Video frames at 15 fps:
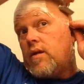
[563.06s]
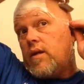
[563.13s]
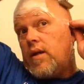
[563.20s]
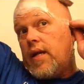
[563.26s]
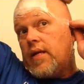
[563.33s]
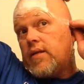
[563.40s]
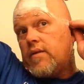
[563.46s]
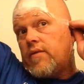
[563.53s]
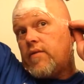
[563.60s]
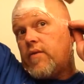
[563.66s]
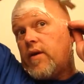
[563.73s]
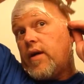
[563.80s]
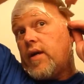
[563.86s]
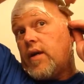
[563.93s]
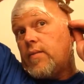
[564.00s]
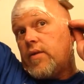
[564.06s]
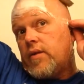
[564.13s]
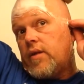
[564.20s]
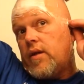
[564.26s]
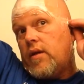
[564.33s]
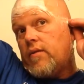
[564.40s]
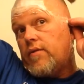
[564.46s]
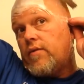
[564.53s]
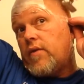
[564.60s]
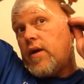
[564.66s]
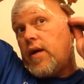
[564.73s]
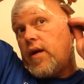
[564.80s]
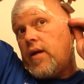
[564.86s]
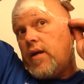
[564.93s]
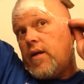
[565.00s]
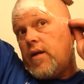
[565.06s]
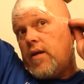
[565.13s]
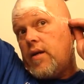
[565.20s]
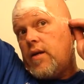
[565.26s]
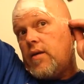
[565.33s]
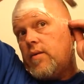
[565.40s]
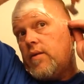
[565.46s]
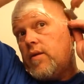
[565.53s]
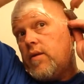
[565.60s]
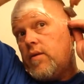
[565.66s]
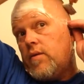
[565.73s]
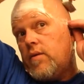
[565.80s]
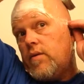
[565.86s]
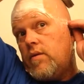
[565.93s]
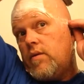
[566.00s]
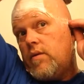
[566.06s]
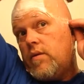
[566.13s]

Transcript: less afraid, I'm still afraid, still